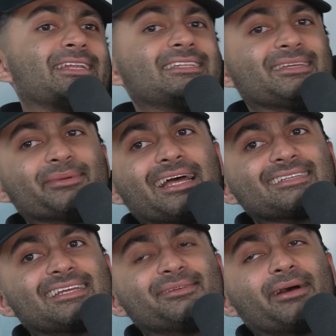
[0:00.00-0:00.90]
We didn't
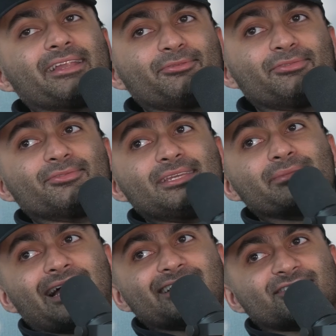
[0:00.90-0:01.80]
demonize anybody. We
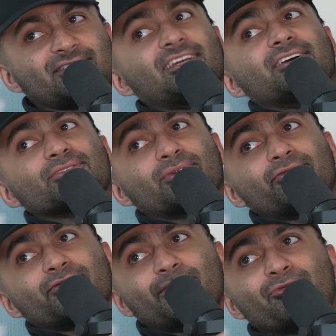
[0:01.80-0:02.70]
demonized ourselves.
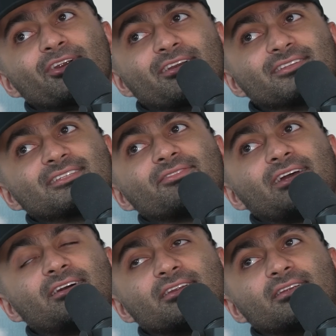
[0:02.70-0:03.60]
We're figuring stuff
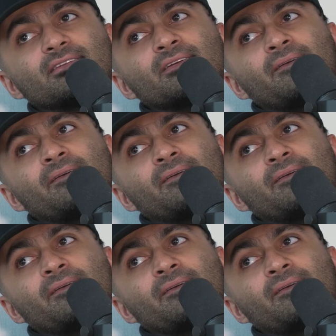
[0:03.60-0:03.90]
out here.